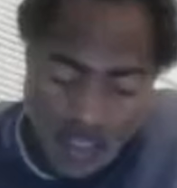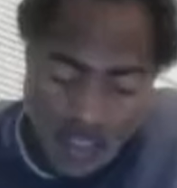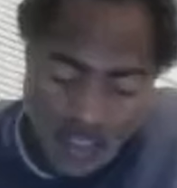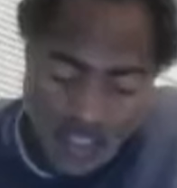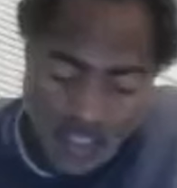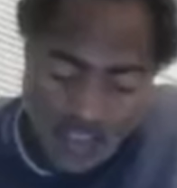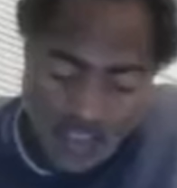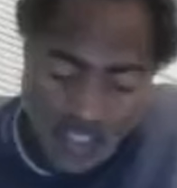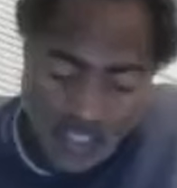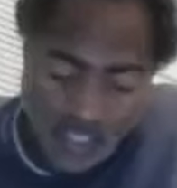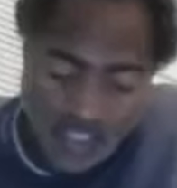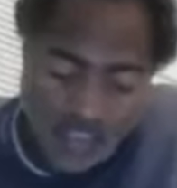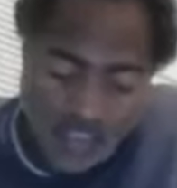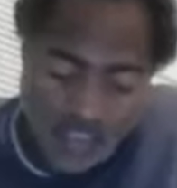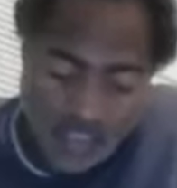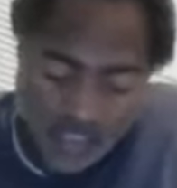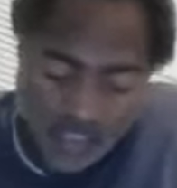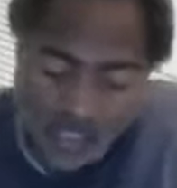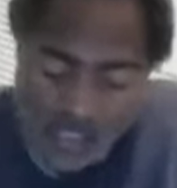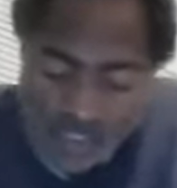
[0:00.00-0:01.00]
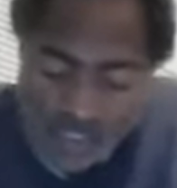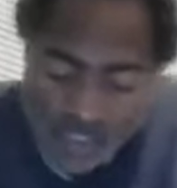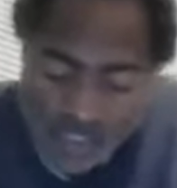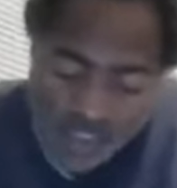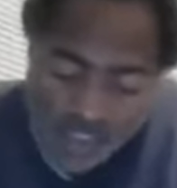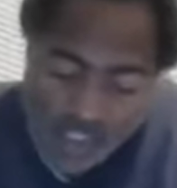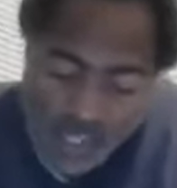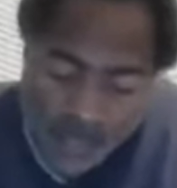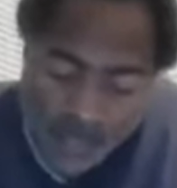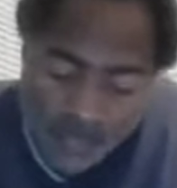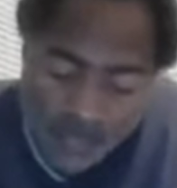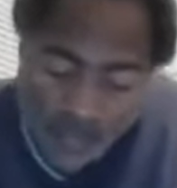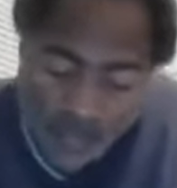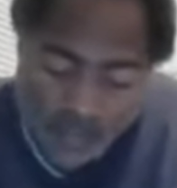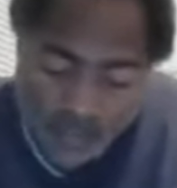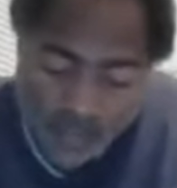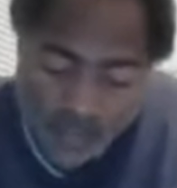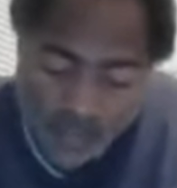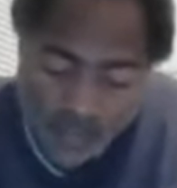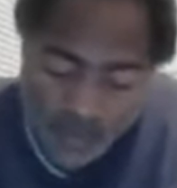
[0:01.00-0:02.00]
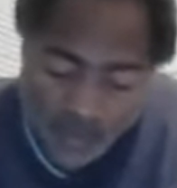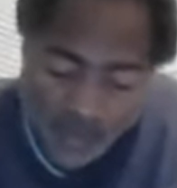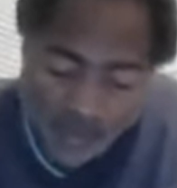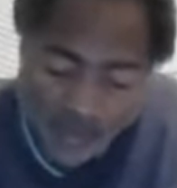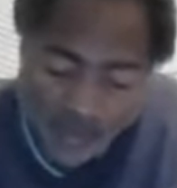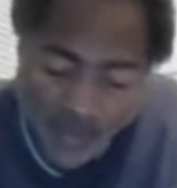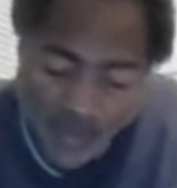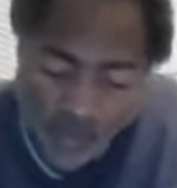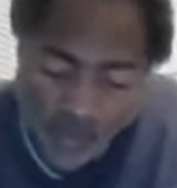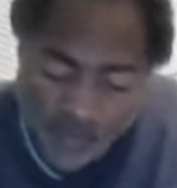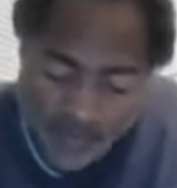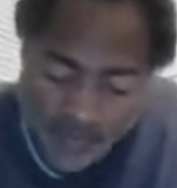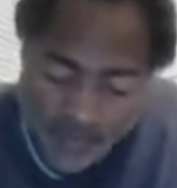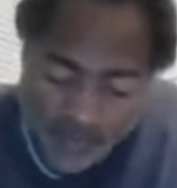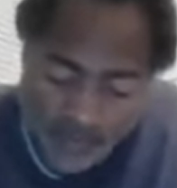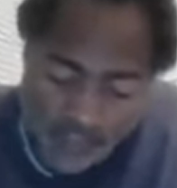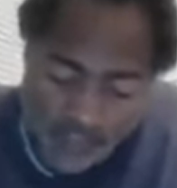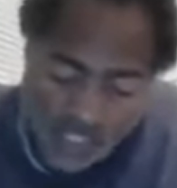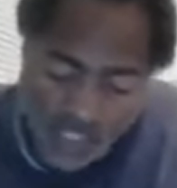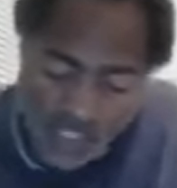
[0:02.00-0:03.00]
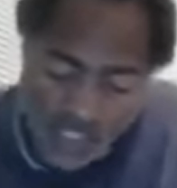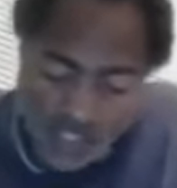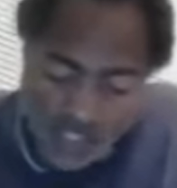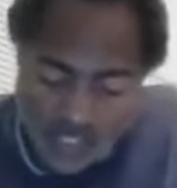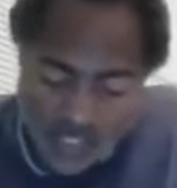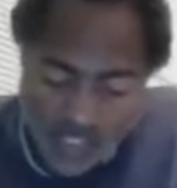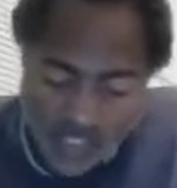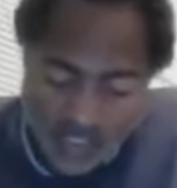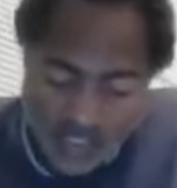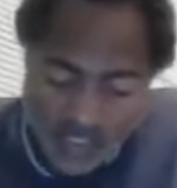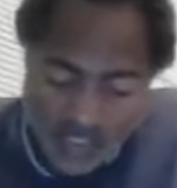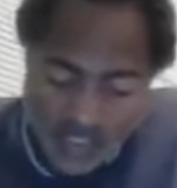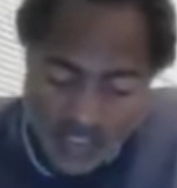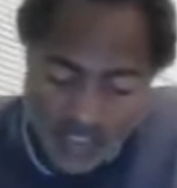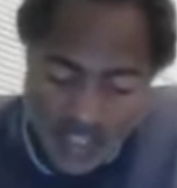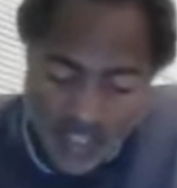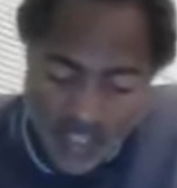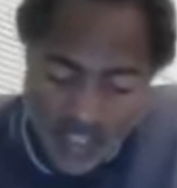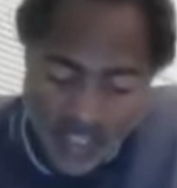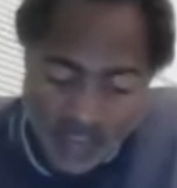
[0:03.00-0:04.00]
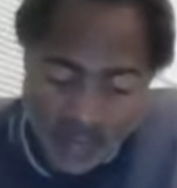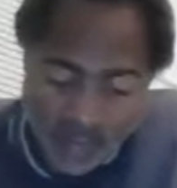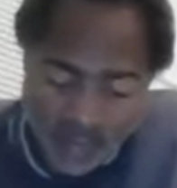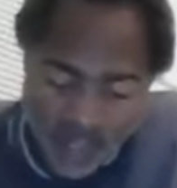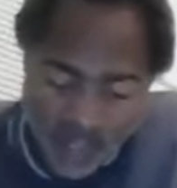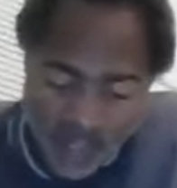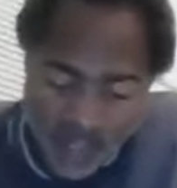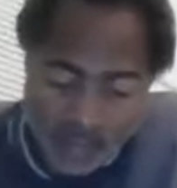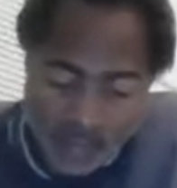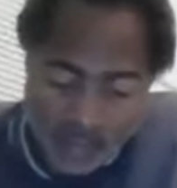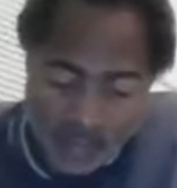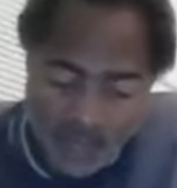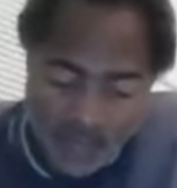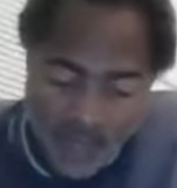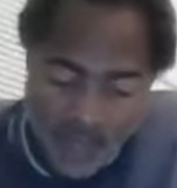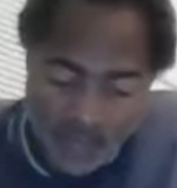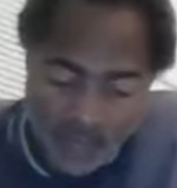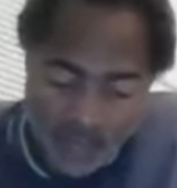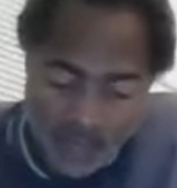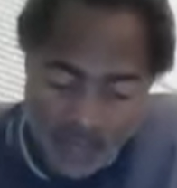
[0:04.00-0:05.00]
It says in Genesis chapter 34 and verse 6, the land of Edom, Mount